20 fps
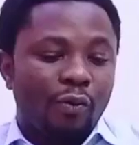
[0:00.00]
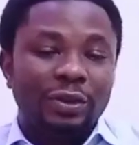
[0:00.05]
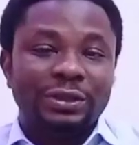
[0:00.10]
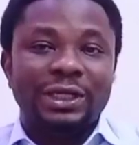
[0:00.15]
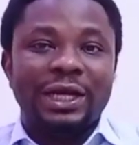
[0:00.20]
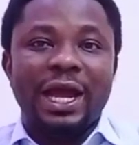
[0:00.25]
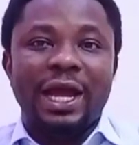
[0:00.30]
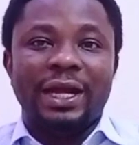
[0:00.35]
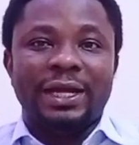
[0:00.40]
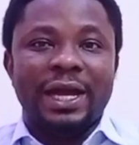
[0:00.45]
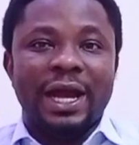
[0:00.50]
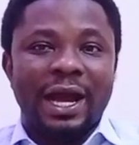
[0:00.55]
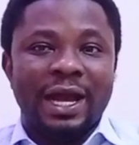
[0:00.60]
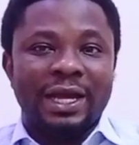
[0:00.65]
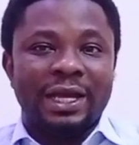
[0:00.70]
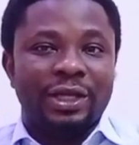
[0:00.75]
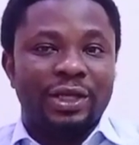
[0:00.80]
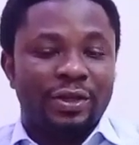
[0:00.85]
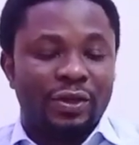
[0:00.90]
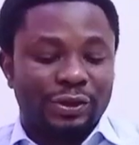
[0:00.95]
wound area
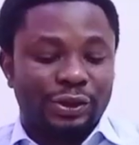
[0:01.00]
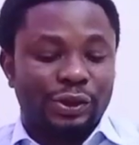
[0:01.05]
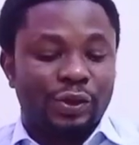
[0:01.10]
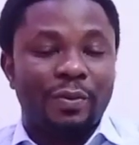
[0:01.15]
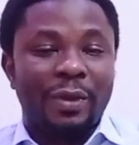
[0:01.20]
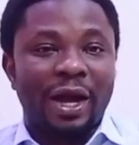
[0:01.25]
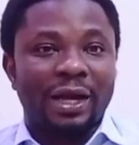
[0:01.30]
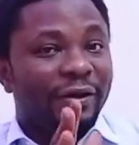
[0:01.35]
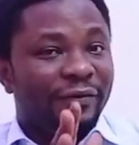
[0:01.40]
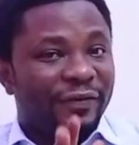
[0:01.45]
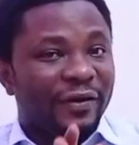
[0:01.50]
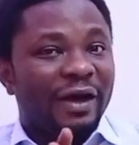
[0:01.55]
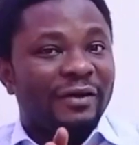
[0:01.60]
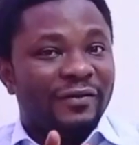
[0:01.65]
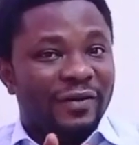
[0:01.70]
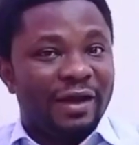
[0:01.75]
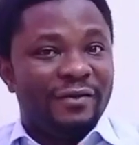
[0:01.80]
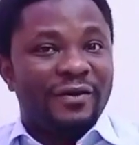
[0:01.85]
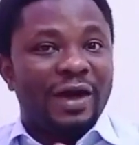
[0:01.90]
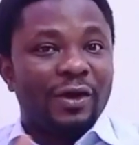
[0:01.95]
in your stomach. If you
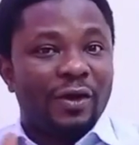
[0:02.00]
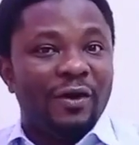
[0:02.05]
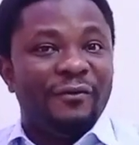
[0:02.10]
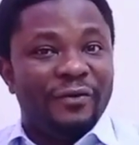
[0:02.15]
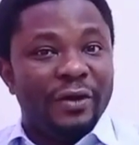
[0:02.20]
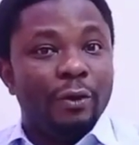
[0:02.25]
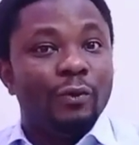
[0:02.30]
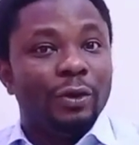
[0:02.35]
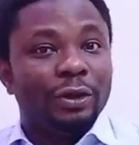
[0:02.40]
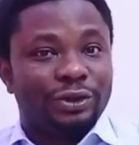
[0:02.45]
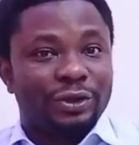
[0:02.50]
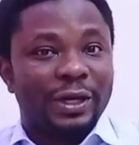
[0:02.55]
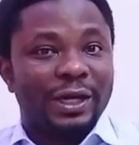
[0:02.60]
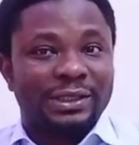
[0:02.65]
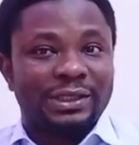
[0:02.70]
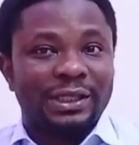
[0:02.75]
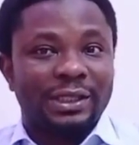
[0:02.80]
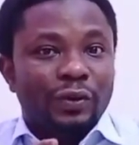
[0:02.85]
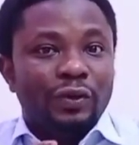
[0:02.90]
have ever gone for a wound dressing,